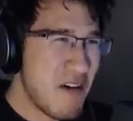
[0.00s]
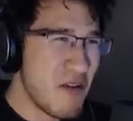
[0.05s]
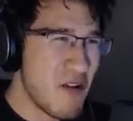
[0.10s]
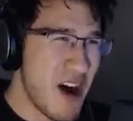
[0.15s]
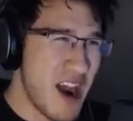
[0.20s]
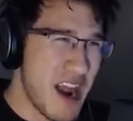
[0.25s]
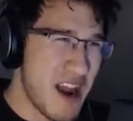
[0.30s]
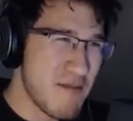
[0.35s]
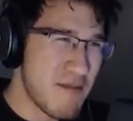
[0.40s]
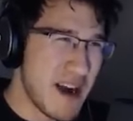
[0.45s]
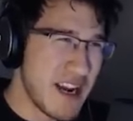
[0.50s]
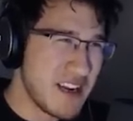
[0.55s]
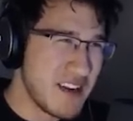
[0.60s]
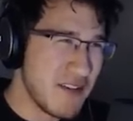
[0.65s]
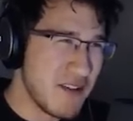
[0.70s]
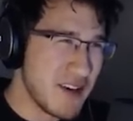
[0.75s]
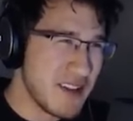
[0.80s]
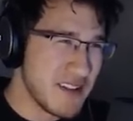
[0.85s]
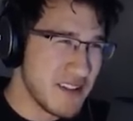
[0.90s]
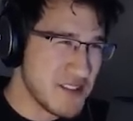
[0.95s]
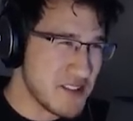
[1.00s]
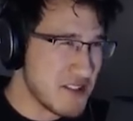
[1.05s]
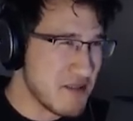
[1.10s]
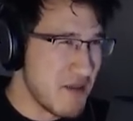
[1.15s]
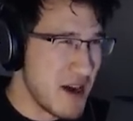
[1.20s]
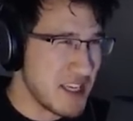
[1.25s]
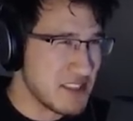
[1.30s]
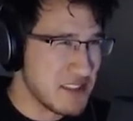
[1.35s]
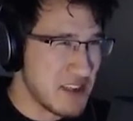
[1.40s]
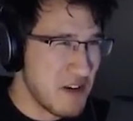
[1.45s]
Why am I doing this to
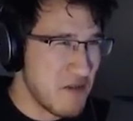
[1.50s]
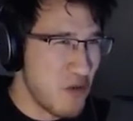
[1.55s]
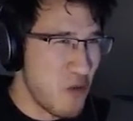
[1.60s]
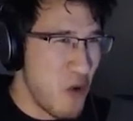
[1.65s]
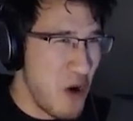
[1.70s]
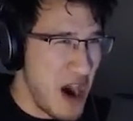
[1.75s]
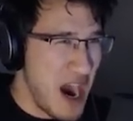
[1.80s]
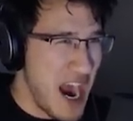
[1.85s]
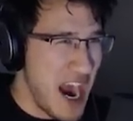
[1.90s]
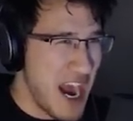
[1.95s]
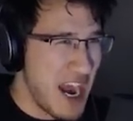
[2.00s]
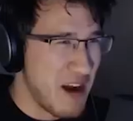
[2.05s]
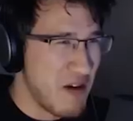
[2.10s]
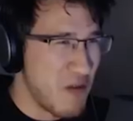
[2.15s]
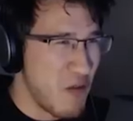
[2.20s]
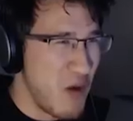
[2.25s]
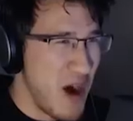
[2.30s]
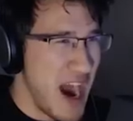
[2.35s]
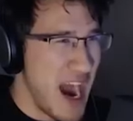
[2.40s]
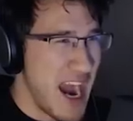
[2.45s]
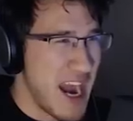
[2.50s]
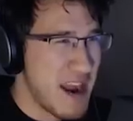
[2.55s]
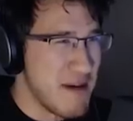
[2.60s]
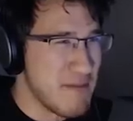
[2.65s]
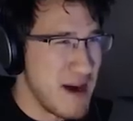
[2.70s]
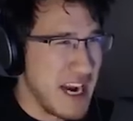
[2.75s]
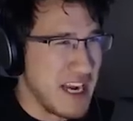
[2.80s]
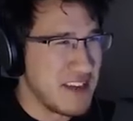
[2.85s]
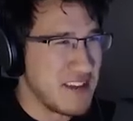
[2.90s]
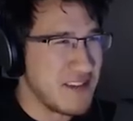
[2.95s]
myself? Why? Why am
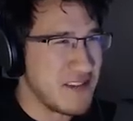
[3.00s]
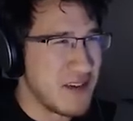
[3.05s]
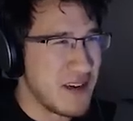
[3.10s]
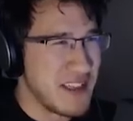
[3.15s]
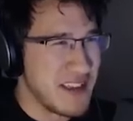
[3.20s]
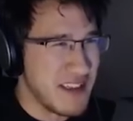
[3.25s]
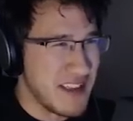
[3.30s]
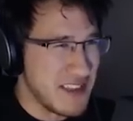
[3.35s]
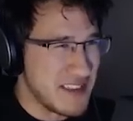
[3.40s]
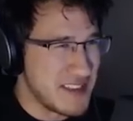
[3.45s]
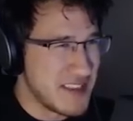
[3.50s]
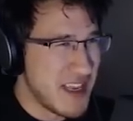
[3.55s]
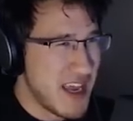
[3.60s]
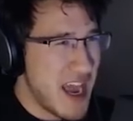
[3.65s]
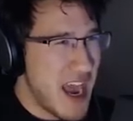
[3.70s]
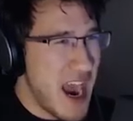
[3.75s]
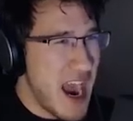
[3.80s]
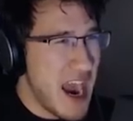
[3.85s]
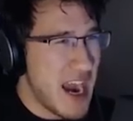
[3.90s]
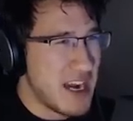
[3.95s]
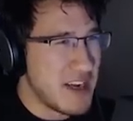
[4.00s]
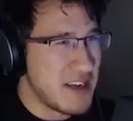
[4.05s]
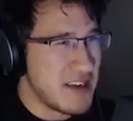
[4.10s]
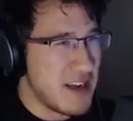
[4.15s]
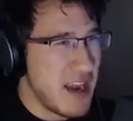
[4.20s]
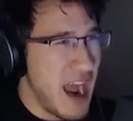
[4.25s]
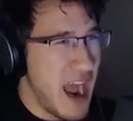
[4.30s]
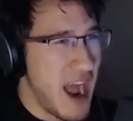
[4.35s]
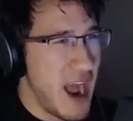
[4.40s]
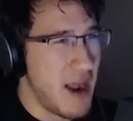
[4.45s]
I doing this? I,
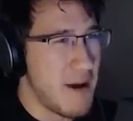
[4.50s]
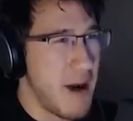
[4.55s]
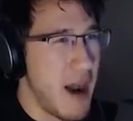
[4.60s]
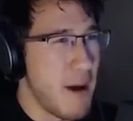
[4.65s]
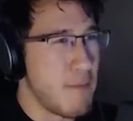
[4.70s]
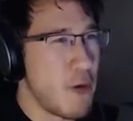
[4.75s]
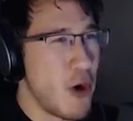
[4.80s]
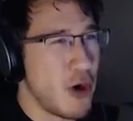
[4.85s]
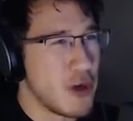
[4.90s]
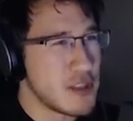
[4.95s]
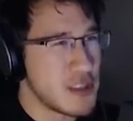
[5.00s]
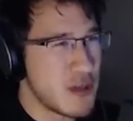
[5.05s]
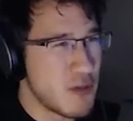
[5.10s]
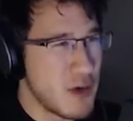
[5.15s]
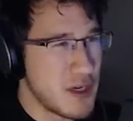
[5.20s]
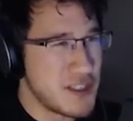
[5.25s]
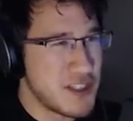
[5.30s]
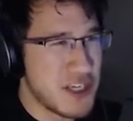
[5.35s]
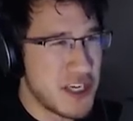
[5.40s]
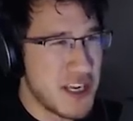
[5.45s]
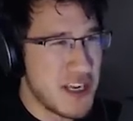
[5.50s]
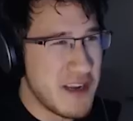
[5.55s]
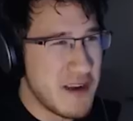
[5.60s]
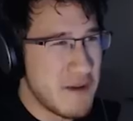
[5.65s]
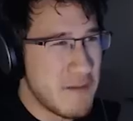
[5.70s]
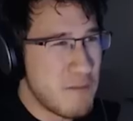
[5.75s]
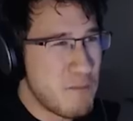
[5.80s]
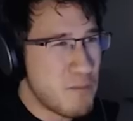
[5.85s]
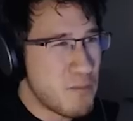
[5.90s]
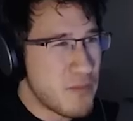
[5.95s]
I am all twitchy.
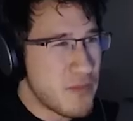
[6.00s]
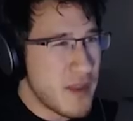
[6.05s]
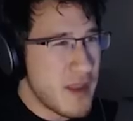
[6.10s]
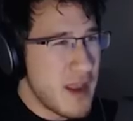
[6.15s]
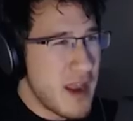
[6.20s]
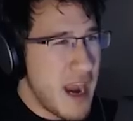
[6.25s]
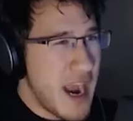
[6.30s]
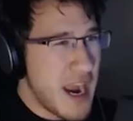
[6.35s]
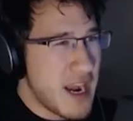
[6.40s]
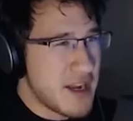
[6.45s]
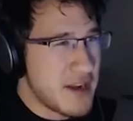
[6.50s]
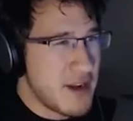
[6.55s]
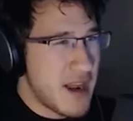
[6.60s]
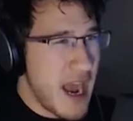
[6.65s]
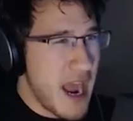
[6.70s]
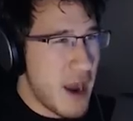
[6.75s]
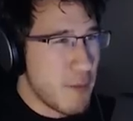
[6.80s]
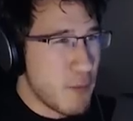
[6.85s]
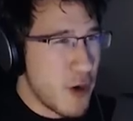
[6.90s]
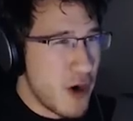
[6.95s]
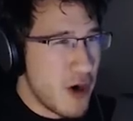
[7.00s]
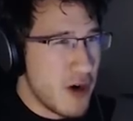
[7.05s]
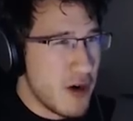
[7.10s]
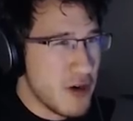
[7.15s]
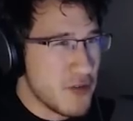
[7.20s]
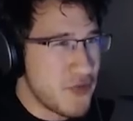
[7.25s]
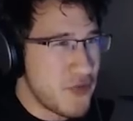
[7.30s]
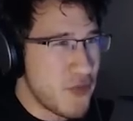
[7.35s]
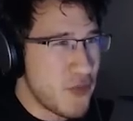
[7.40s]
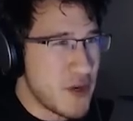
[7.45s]
I I'm
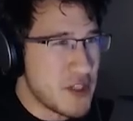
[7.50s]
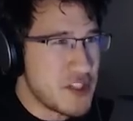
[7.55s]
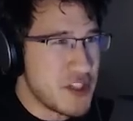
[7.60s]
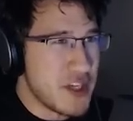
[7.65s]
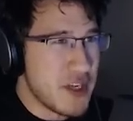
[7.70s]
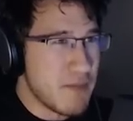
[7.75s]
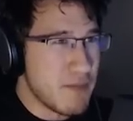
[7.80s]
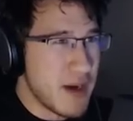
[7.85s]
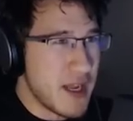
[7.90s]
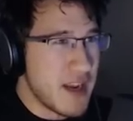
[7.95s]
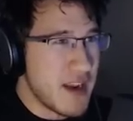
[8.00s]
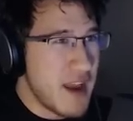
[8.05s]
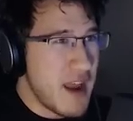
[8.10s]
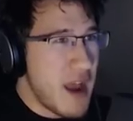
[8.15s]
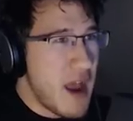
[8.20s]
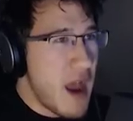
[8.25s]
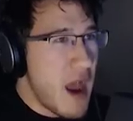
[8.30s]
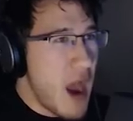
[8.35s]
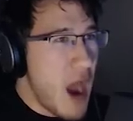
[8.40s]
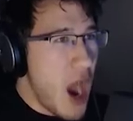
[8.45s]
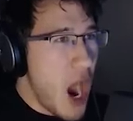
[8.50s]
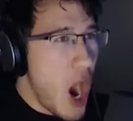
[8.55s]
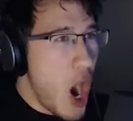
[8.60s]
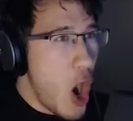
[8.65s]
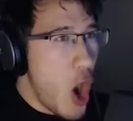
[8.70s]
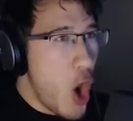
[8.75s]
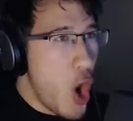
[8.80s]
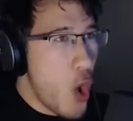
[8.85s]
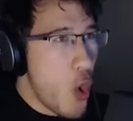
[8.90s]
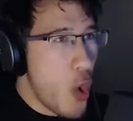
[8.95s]
all twitchy, but
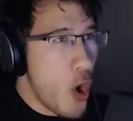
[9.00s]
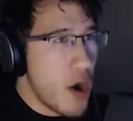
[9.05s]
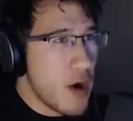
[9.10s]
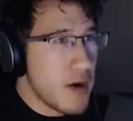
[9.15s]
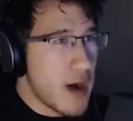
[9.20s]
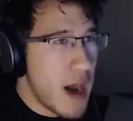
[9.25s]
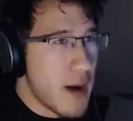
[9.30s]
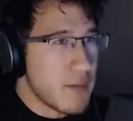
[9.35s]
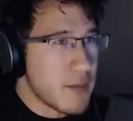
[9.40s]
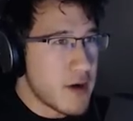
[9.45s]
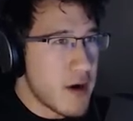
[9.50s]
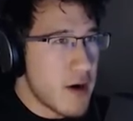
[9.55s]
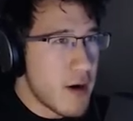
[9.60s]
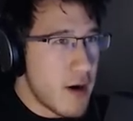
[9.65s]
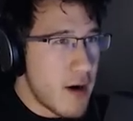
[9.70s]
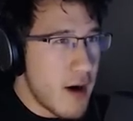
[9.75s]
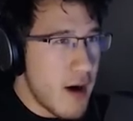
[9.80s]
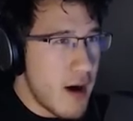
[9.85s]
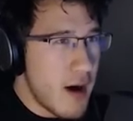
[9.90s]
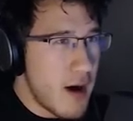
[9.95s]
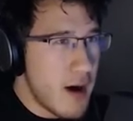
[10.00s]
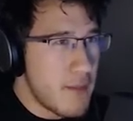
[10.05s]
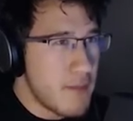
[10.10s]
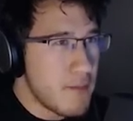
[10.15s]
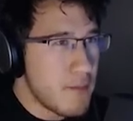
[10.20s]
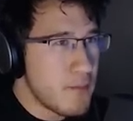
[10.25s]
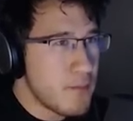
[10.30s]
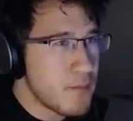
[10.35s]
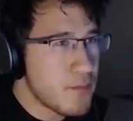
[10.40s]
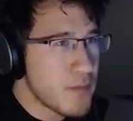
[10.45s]
oh, I'm calm.